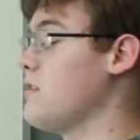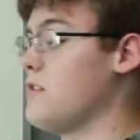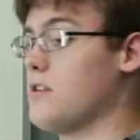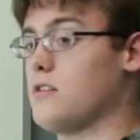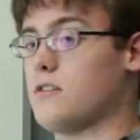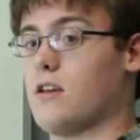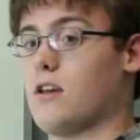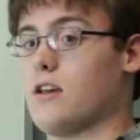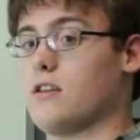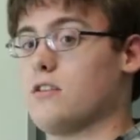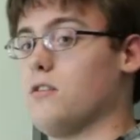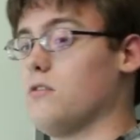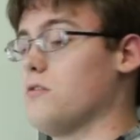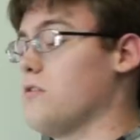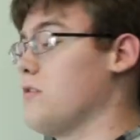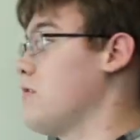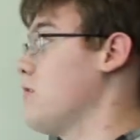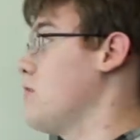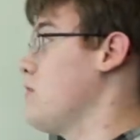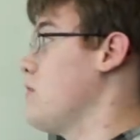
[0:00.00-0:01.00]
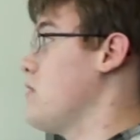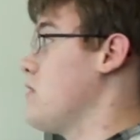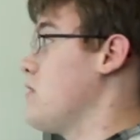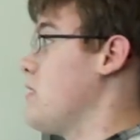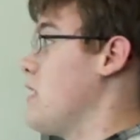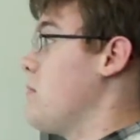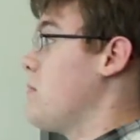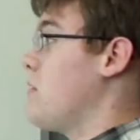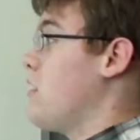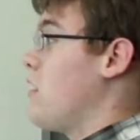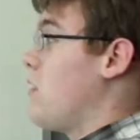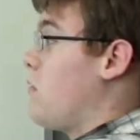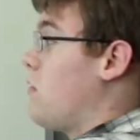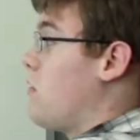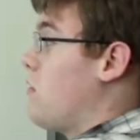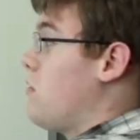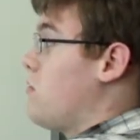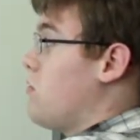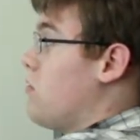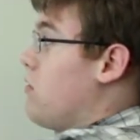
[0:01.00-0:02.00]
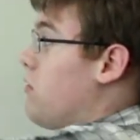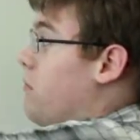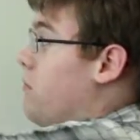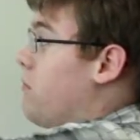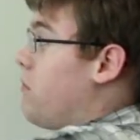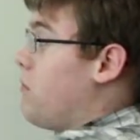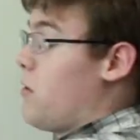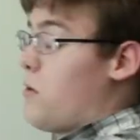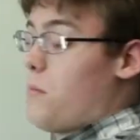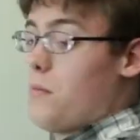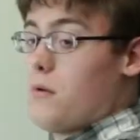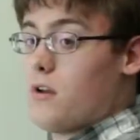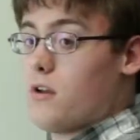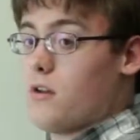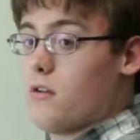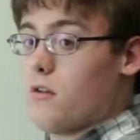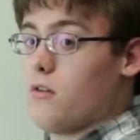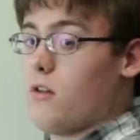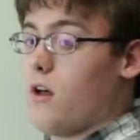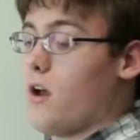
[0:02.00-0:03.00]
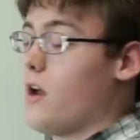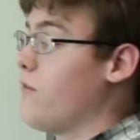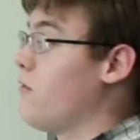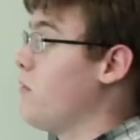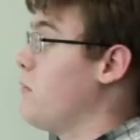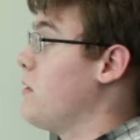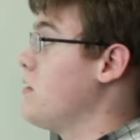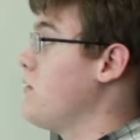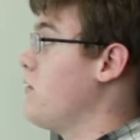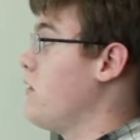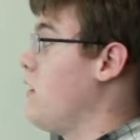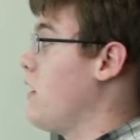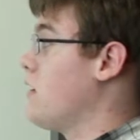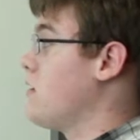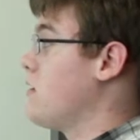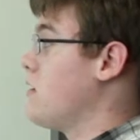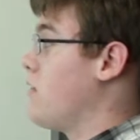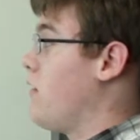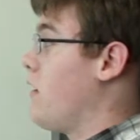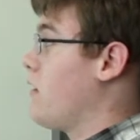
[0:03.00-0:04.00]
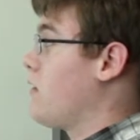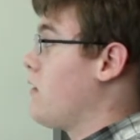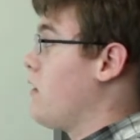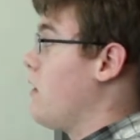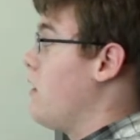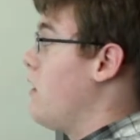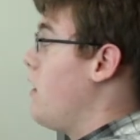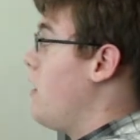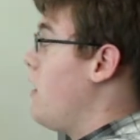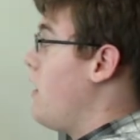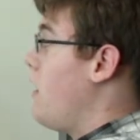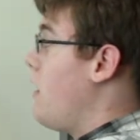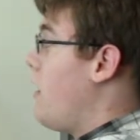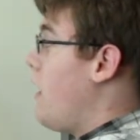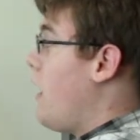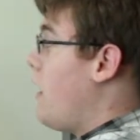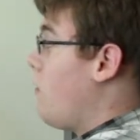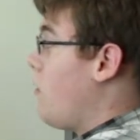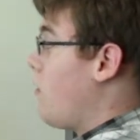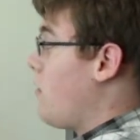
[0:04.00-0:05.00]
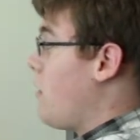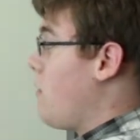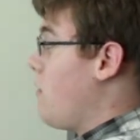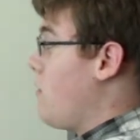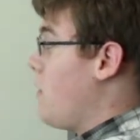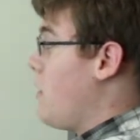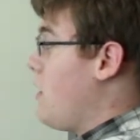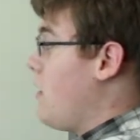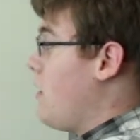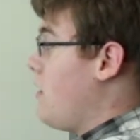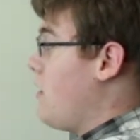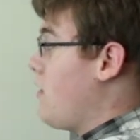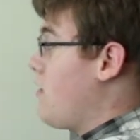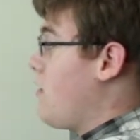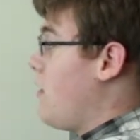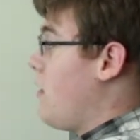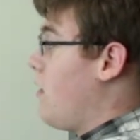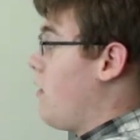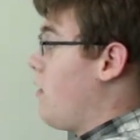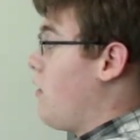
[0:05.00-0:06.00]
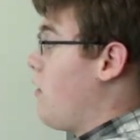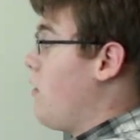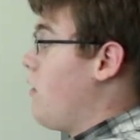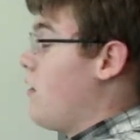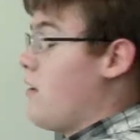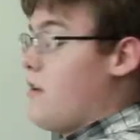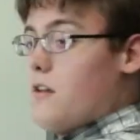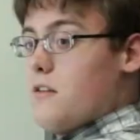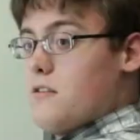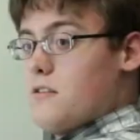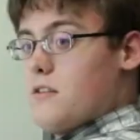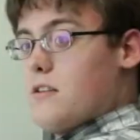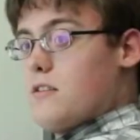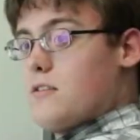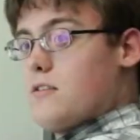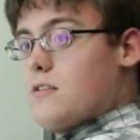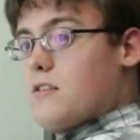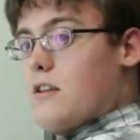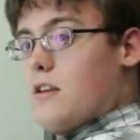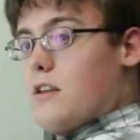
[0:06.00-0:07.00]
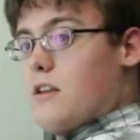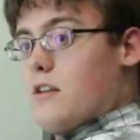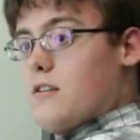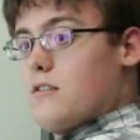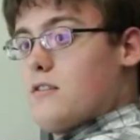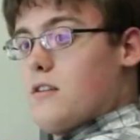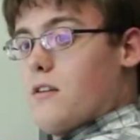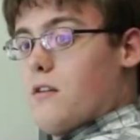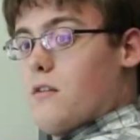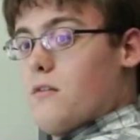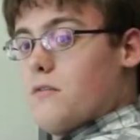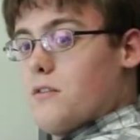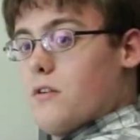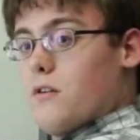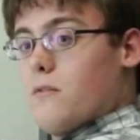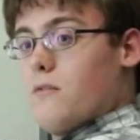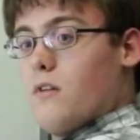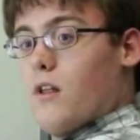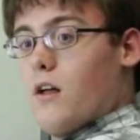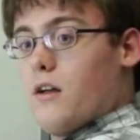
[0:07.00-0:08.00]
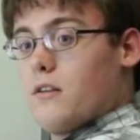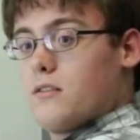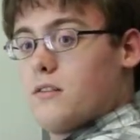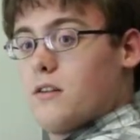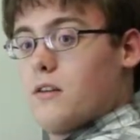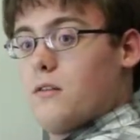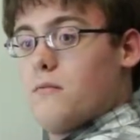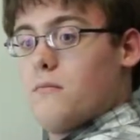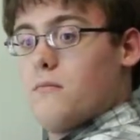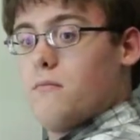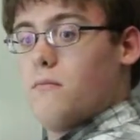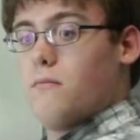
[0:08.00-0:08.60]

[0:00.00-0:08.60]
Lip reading: In this case, you'll just do the same thing where you drew a perpendicular line from each velocity vector, and where they meet in the center is the instantaneous center of zero velocity.